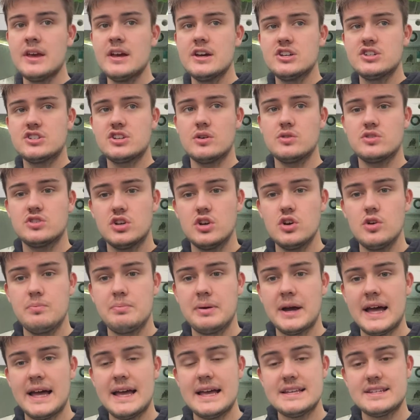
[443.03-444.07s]
So 2
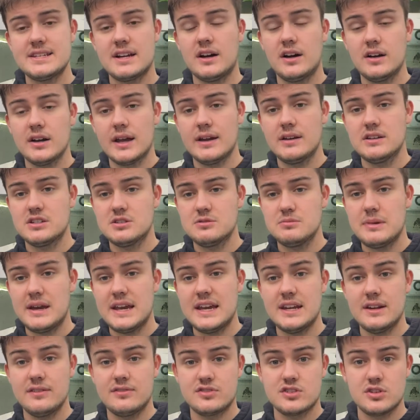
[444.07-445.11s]
pairs are going to be
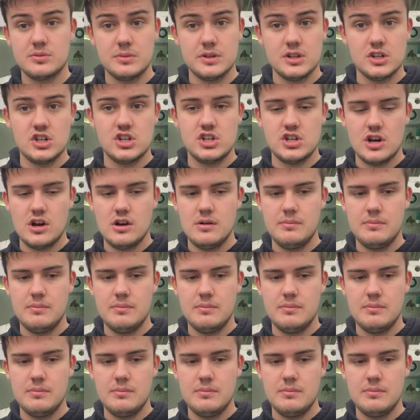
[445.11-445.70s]
made of some of the show